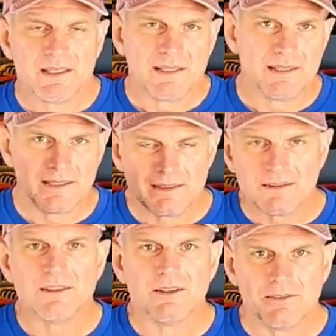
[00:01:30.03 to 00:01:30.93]
And
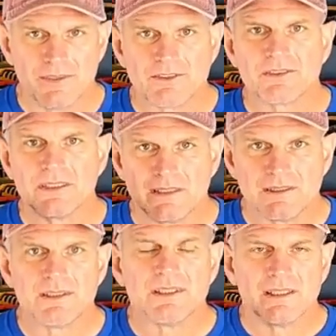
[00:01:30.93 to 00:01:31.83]
then, eventually
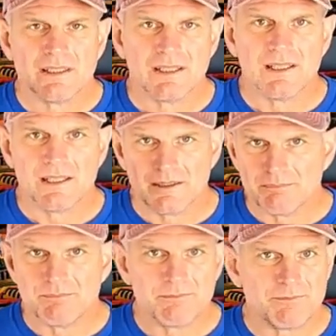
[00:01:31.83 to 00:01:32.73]
uh,
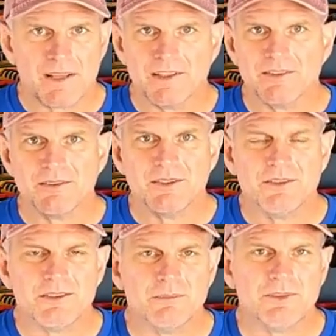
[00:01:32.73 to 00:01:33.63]
fell into a
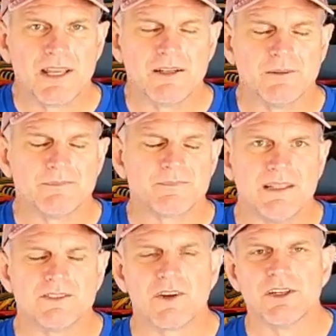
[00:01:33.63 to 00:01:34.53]
YouTube channel
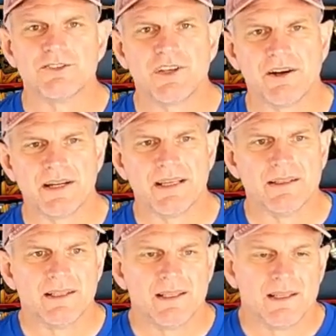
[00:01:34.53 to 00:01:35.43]
and started sharing it.
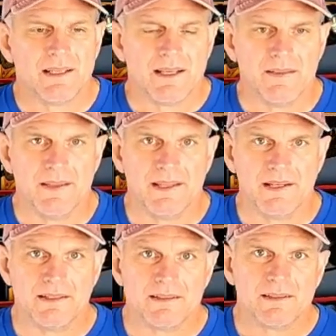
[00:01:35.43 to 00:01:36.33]
And
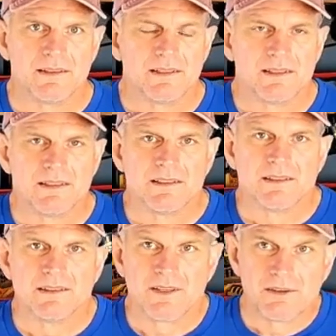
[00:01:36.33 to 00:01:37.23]
then,
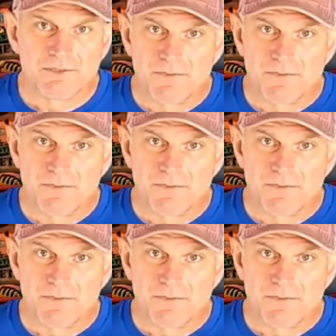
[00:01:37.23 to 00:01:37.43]
so that was